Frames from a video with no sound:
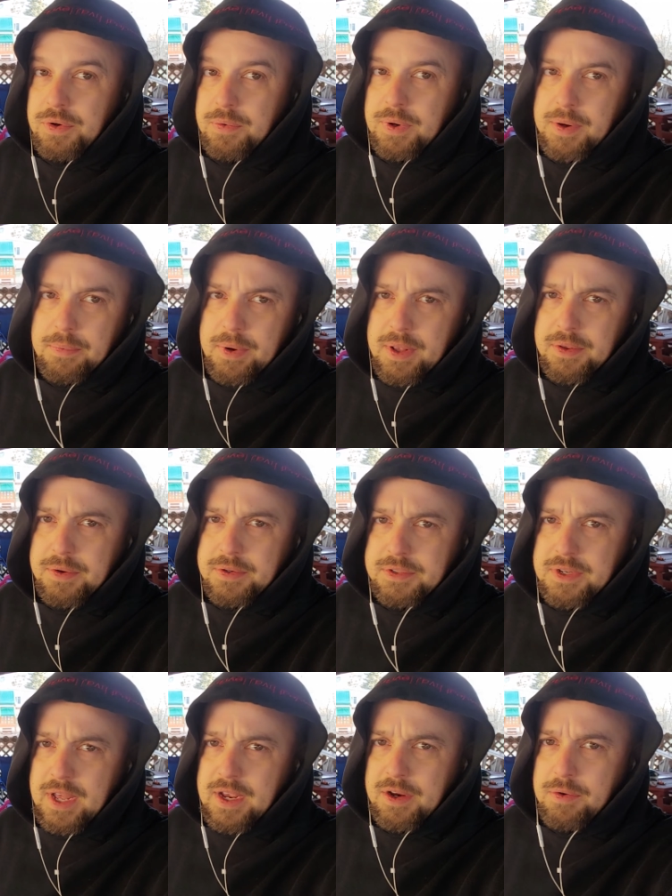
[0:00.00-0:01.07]
Would I rather us
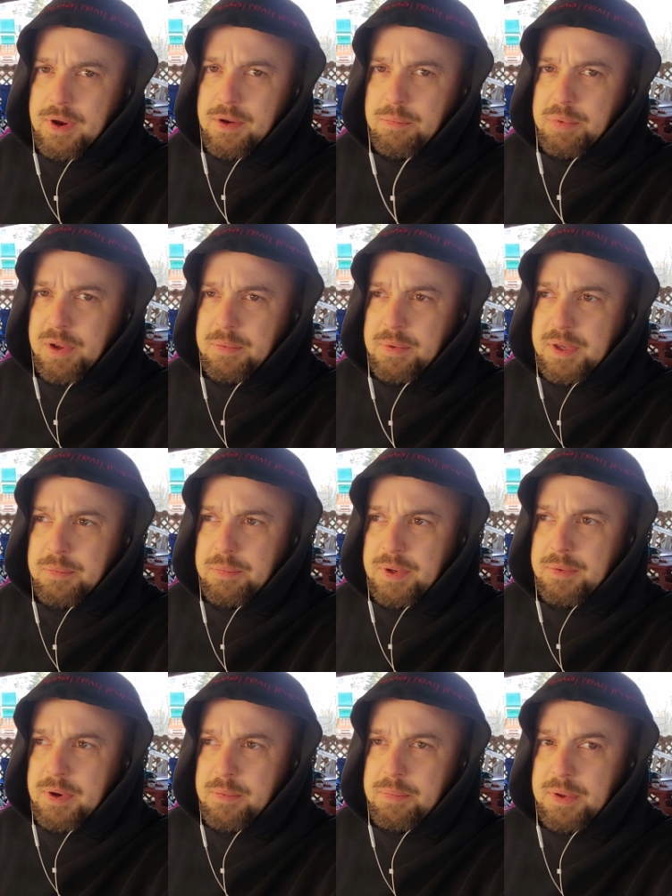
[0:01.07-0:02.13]
not go out in public and be
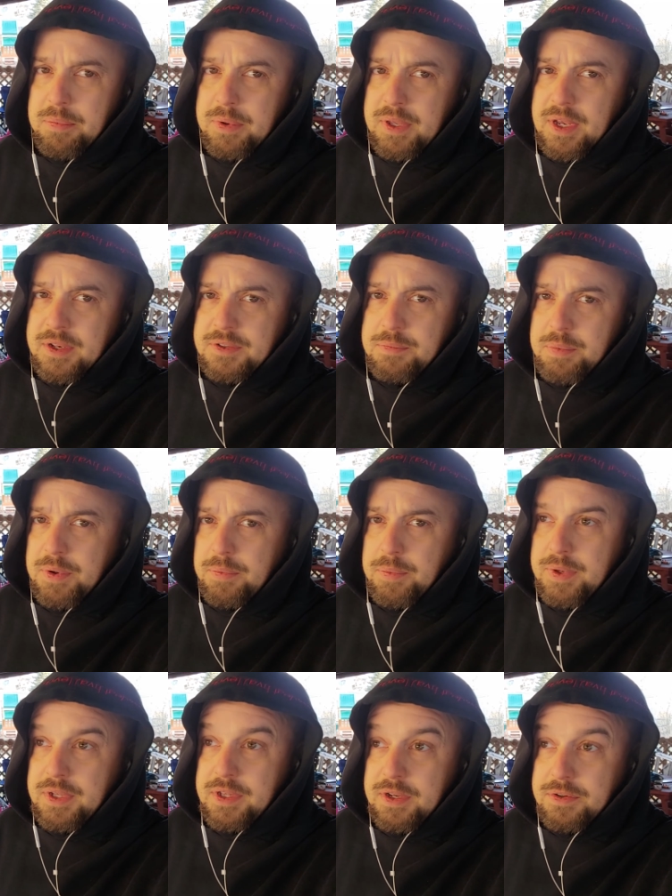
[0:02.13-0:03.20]
around people? Yes, but we
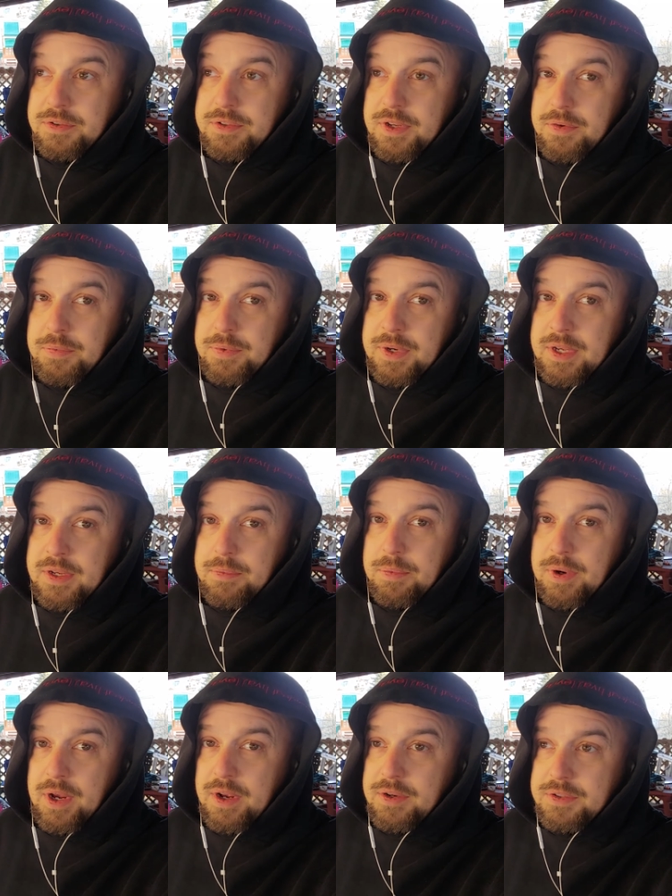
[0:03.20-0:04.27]
there's stuff we need. We're
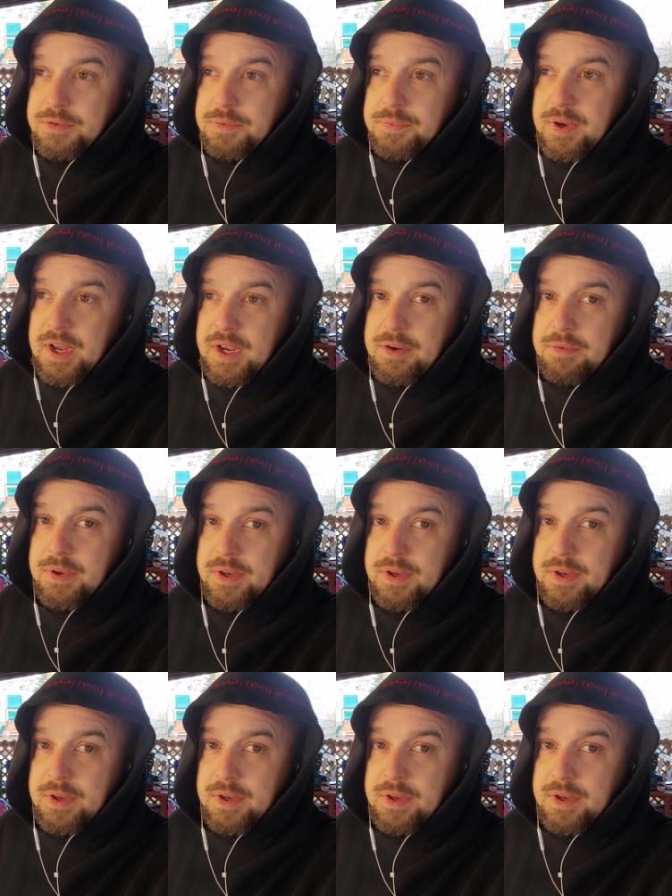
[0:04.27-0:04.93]
a house of five,